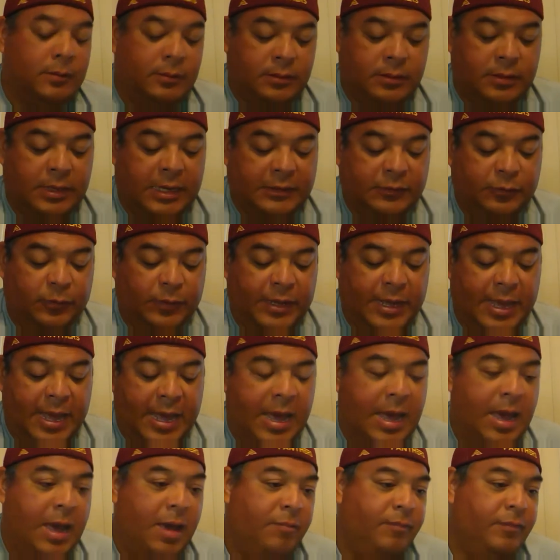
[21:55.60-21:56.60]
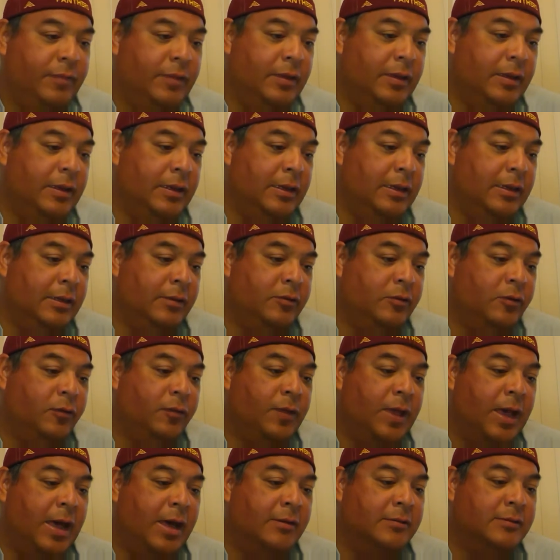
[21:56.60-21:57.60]
Next we have the
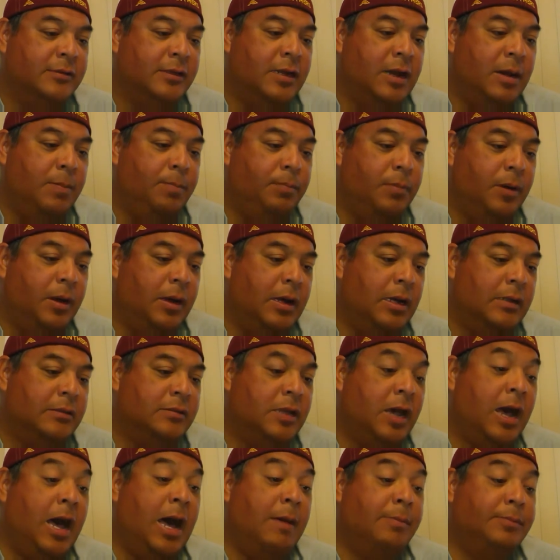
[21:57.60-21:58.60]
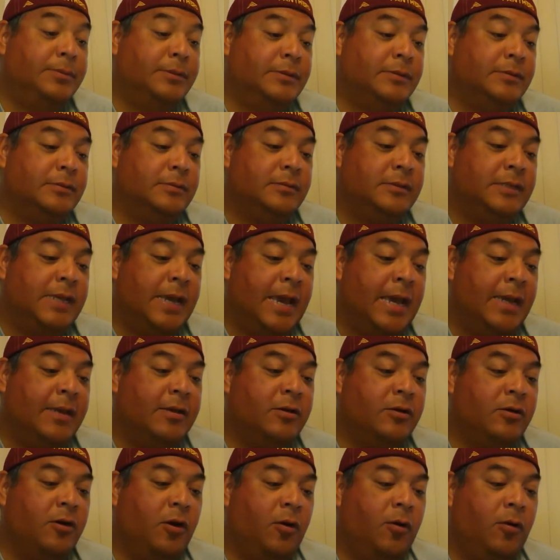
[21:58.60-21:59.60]
2000 Topps
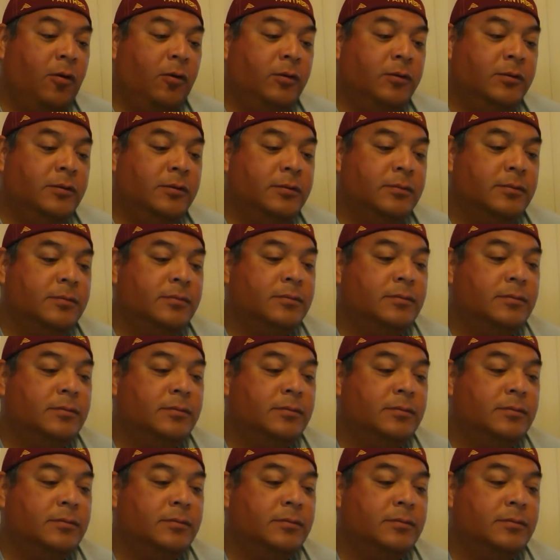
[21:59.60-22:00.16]
Tech Gold.